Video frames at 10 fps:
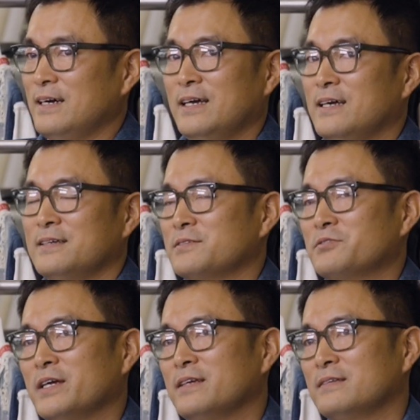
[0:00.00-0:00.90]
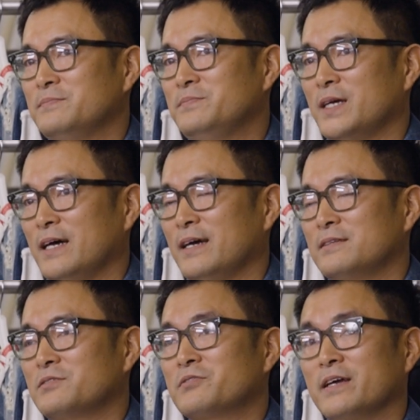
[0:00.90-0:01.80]
I had I
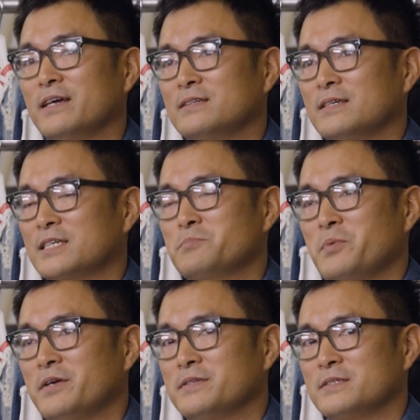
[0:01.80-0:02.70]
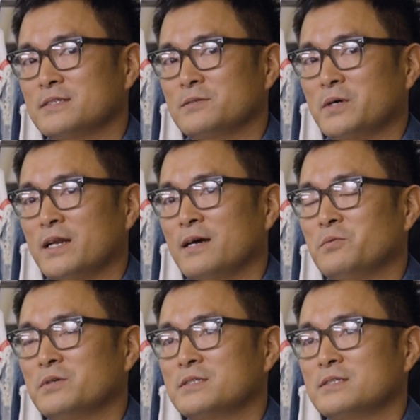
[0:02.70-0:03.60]
had great experiences when I
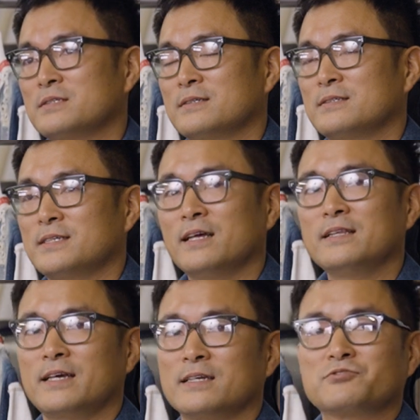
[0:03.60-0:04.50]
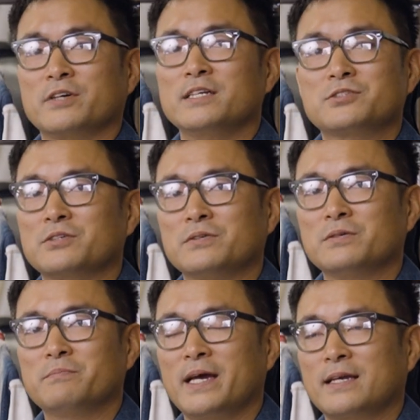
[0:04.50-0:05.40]
was selling at trade
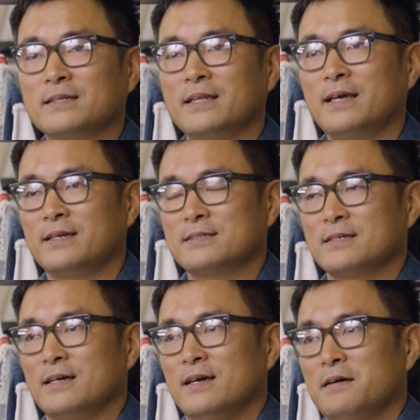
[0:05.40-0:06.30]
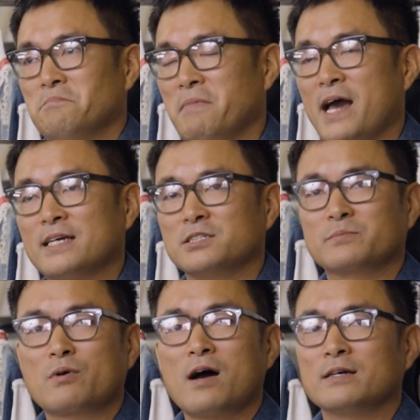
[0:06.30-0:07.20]
show back in the days,
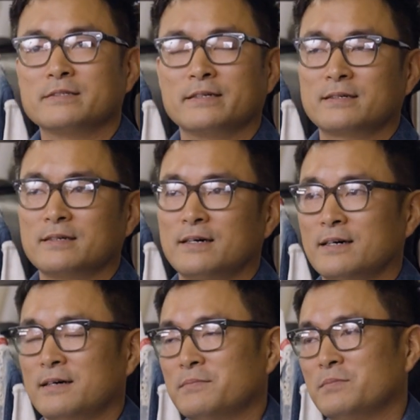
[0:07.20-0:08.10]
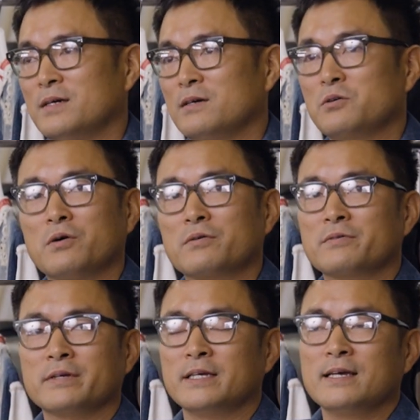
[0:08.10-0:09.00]
Magic Project,
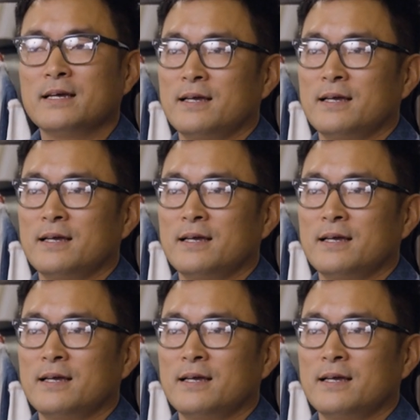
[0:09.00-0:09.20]
Coterie.